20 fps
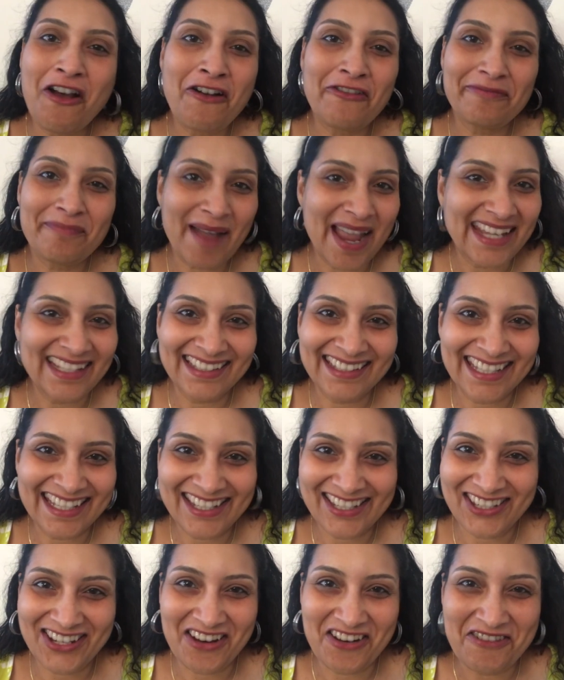of my
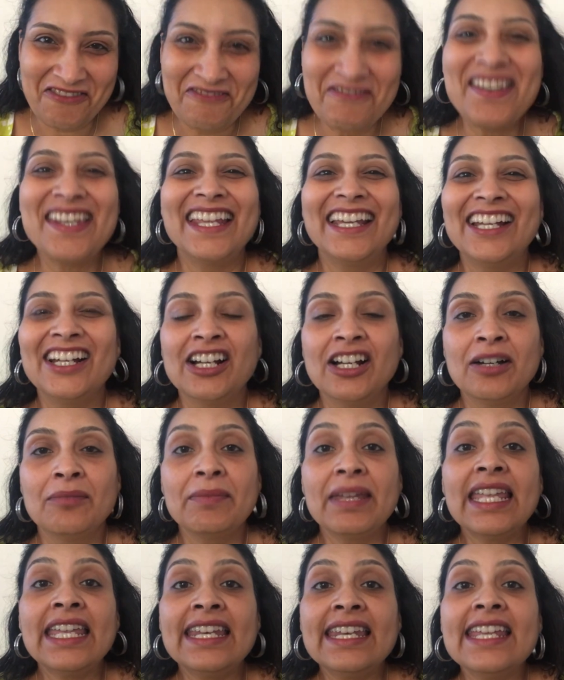skin tone,
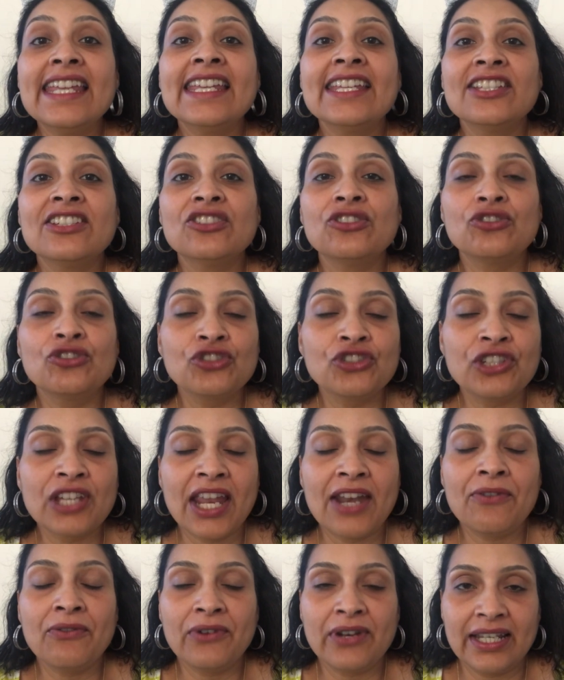it is
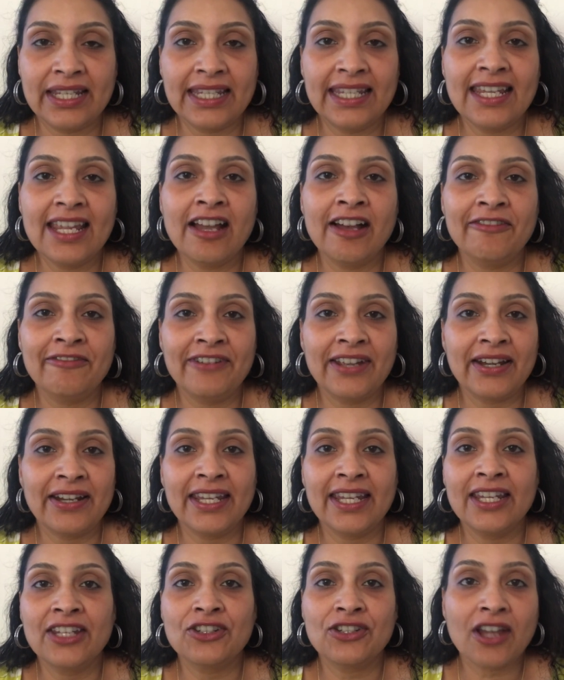generally a
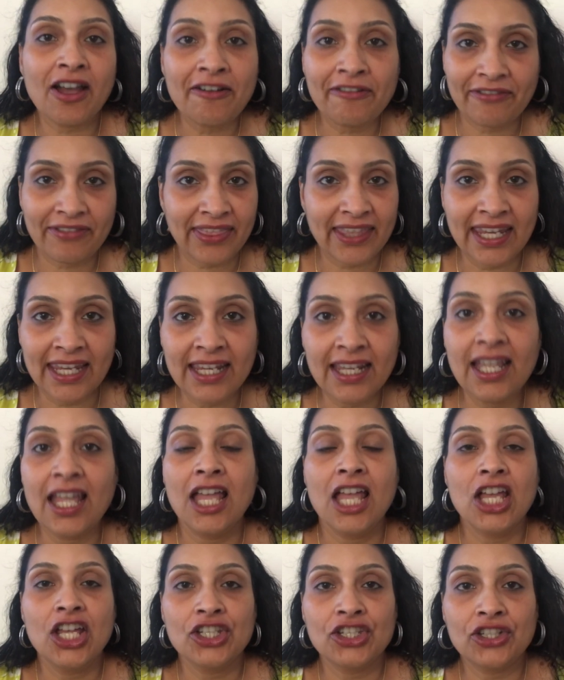very tough thing
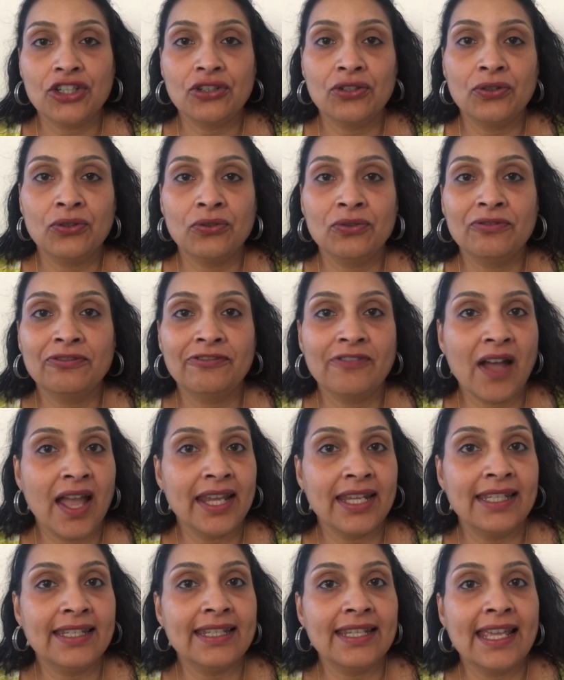to
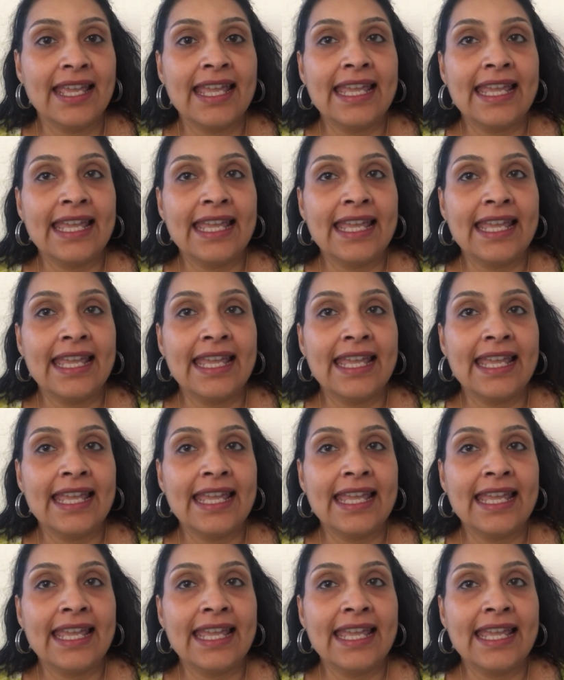find